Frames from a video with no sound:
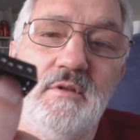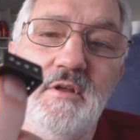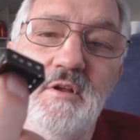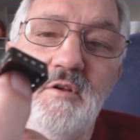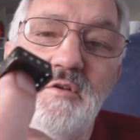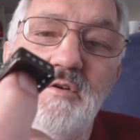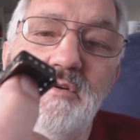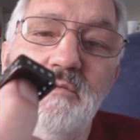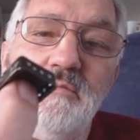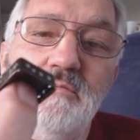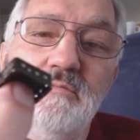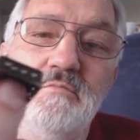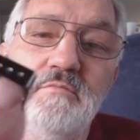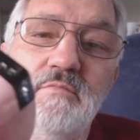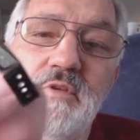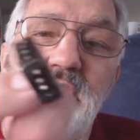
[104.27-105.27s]
it'll
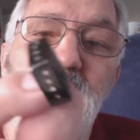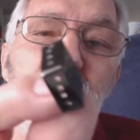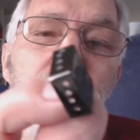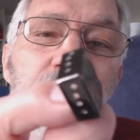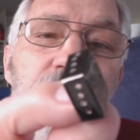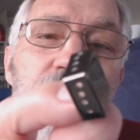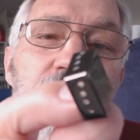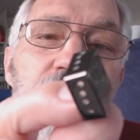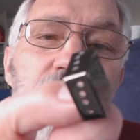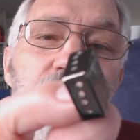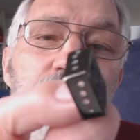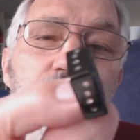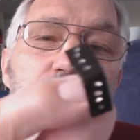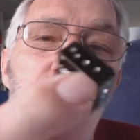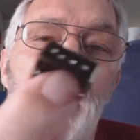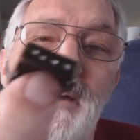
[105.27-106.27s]
keep it a little
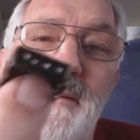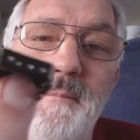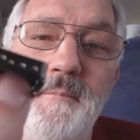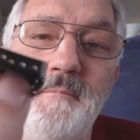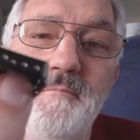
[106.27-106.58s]
cooler